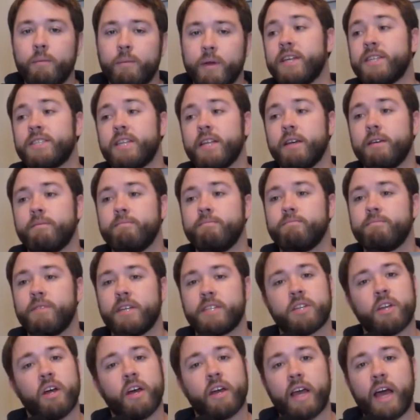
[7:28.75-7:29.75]
So that's it.
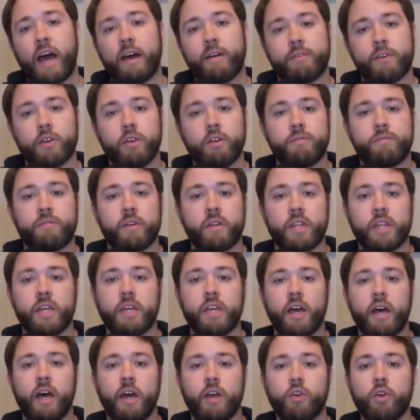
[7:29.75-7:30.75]
That's all I got for you for
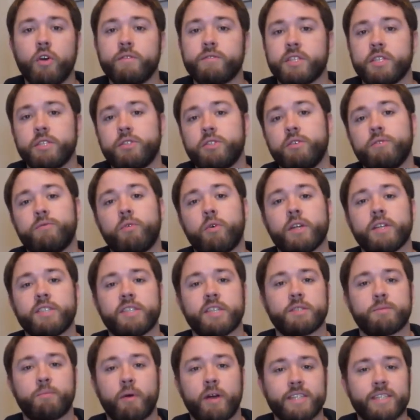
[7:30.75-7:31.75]
the UFC
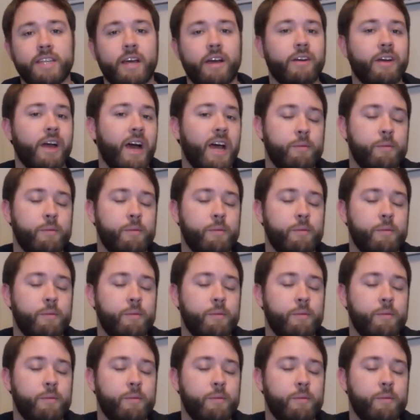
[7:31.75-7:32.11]
246 breakdown.